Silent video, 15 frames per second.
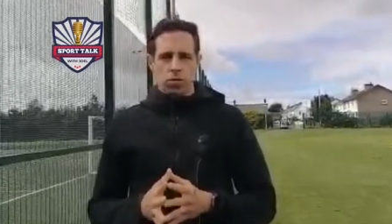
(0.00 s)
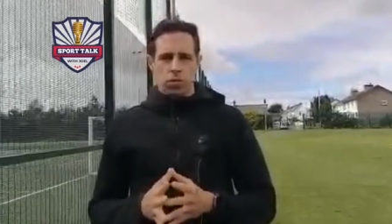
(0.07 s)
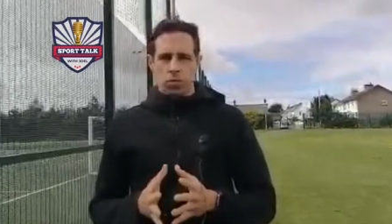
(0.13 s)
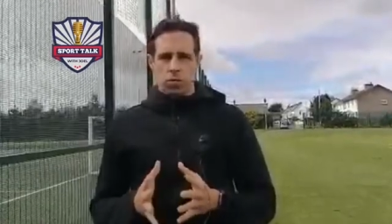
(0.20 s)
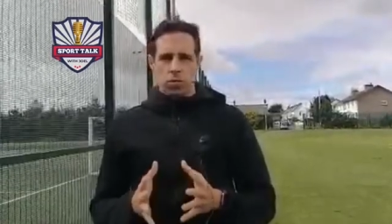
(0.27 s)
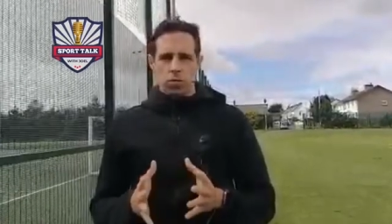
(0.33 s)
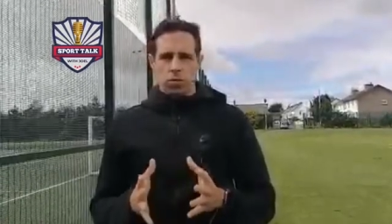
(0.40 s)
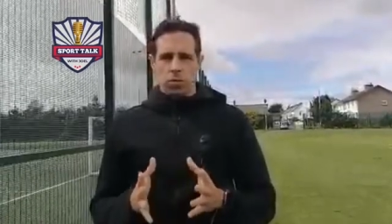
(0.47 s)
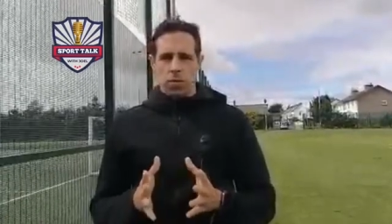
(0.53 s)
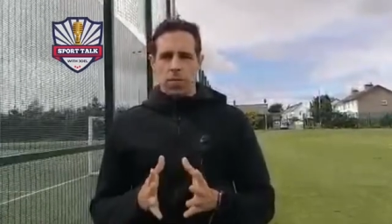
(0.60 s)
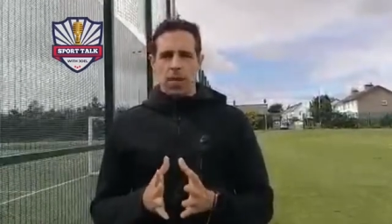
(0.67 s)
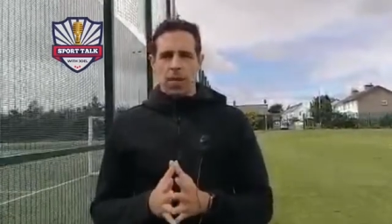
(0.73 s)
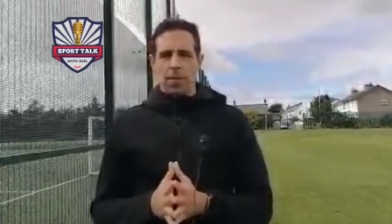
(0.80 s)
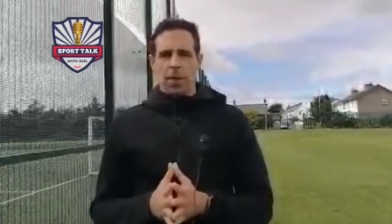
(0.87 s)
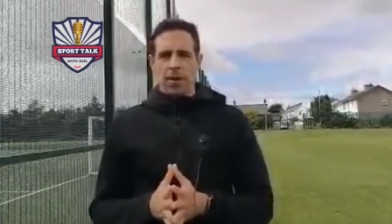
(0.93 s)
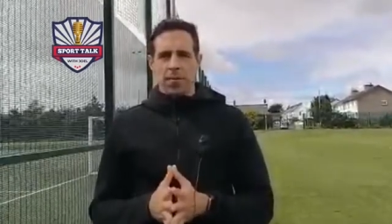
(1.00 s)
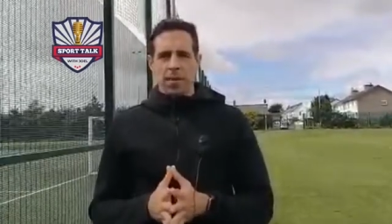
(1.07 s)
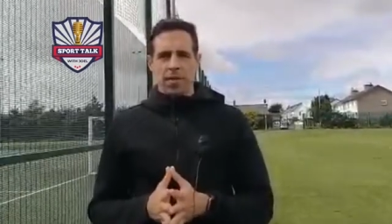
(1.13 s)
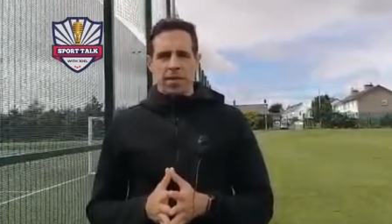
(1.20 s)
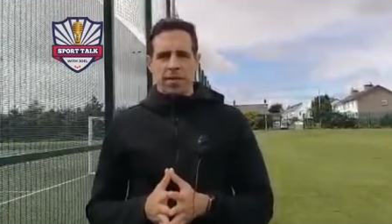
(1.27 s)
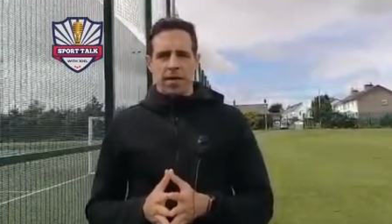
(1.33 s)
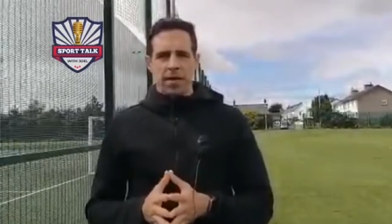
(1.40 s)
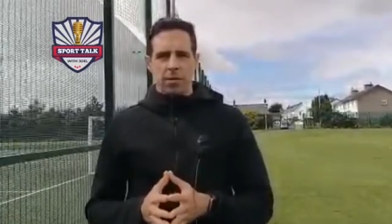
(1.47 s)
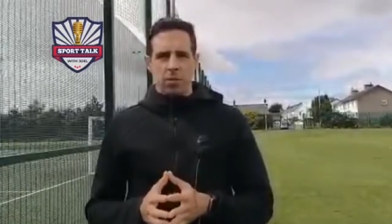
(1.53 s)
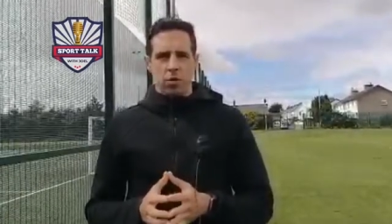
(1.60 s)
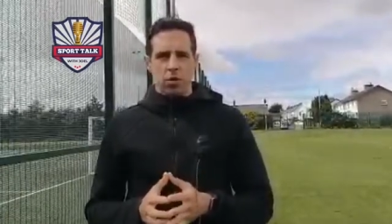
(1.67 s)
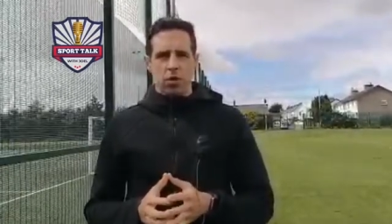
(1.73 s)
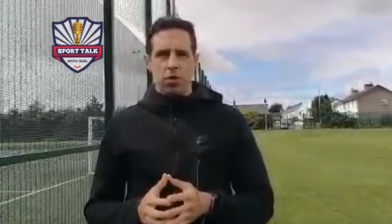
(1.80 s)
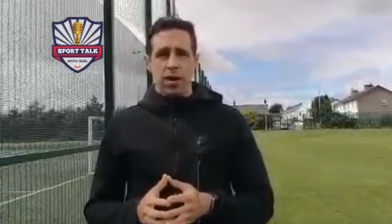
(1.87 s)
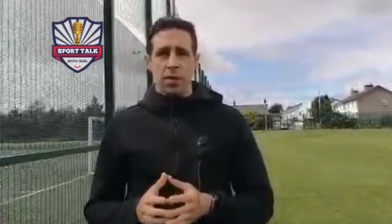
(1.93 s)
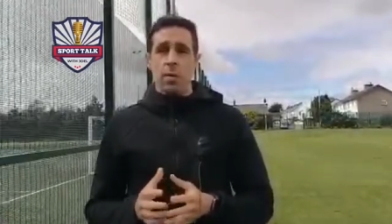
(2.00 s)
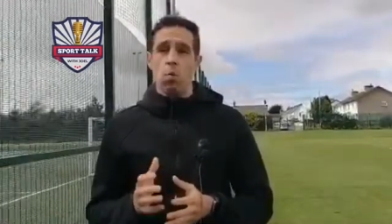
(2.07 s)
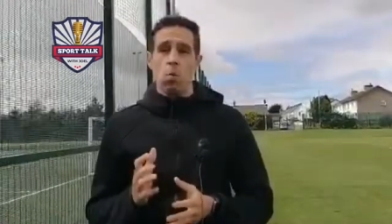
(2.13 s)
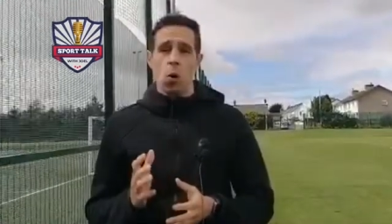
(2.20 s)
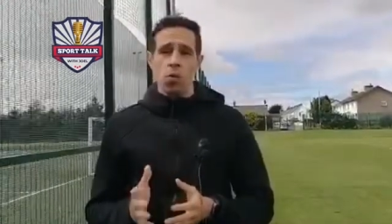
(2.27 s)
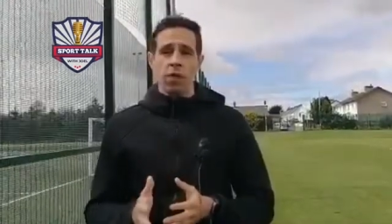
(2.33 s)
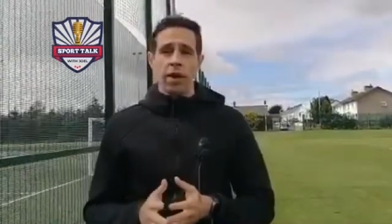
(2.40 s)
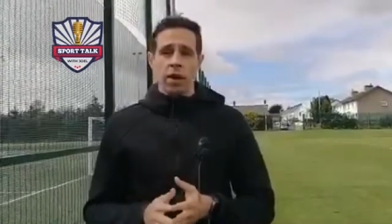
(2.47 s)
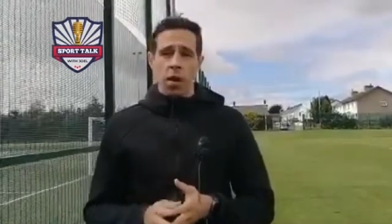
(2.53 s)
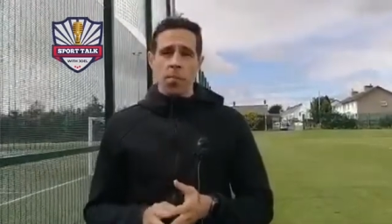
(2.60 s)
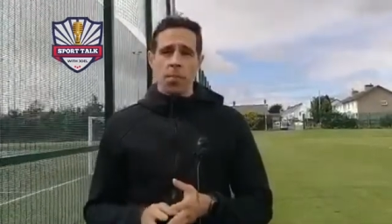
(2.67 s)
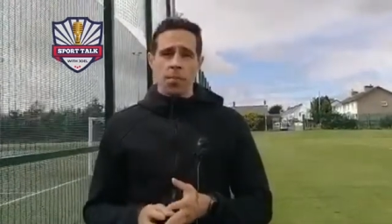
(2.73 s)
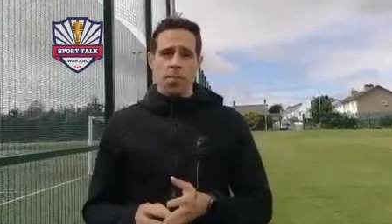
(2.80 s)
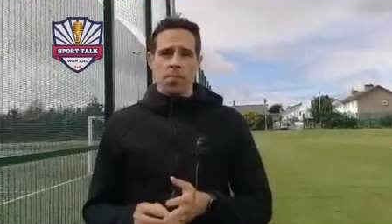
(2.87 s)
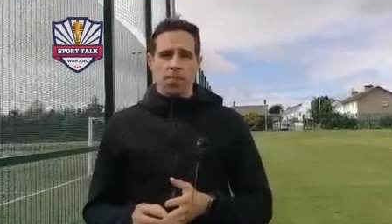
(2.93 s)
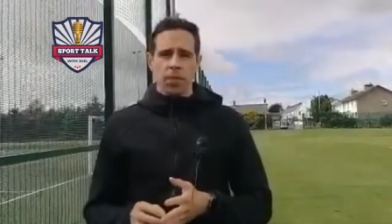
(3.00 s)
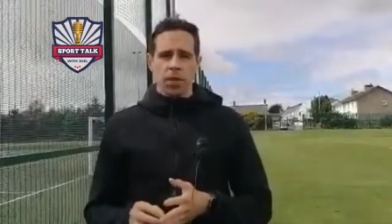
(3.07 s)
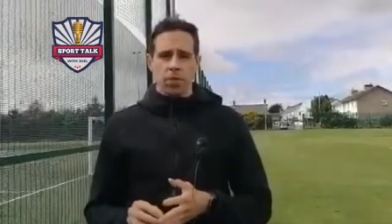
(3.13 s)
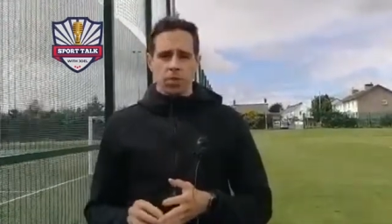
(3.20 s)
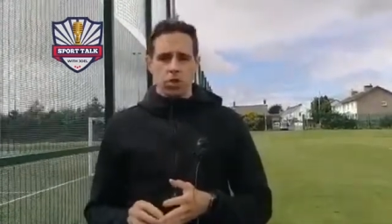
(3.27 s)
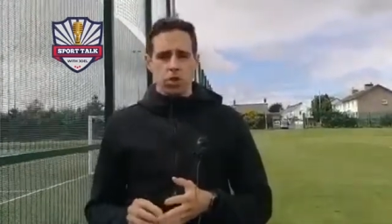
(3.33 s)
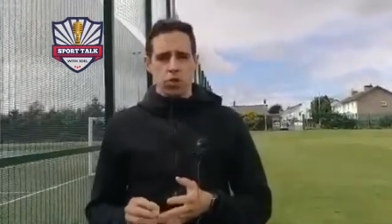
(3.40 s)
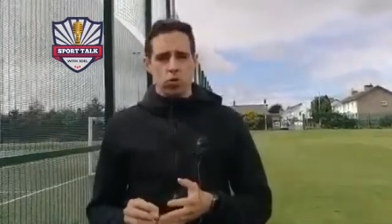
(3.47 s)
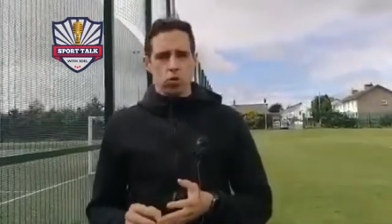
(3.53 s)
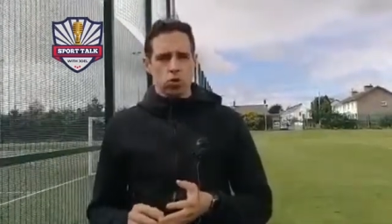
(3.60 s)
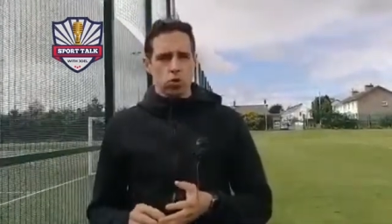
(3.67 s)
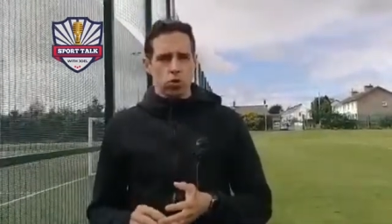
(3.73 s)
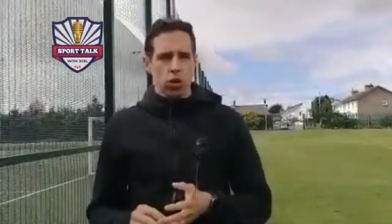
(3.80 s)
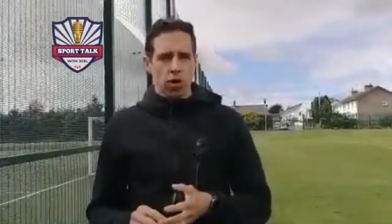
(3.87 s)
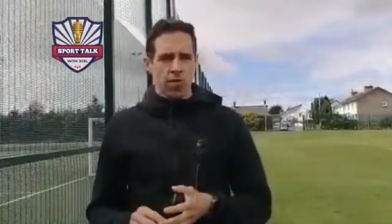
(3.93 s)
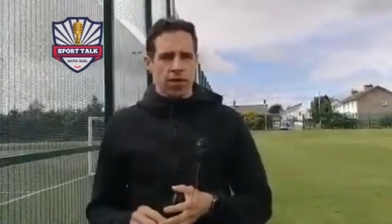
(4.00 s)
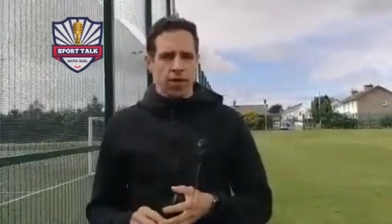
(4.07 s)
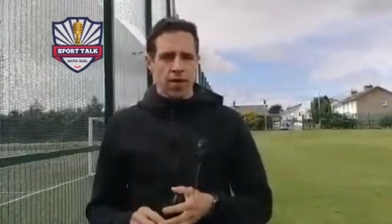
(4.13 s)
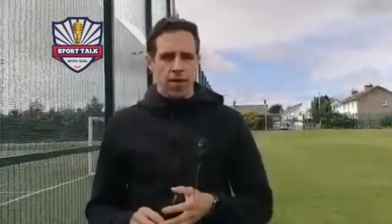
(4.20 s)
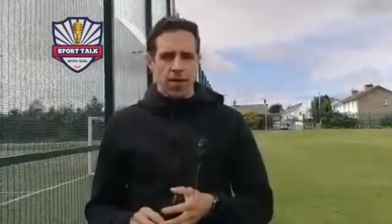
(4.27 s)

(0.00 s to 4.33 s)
We played Ballymena side that were good. They went 1-0 up. It was so nervy,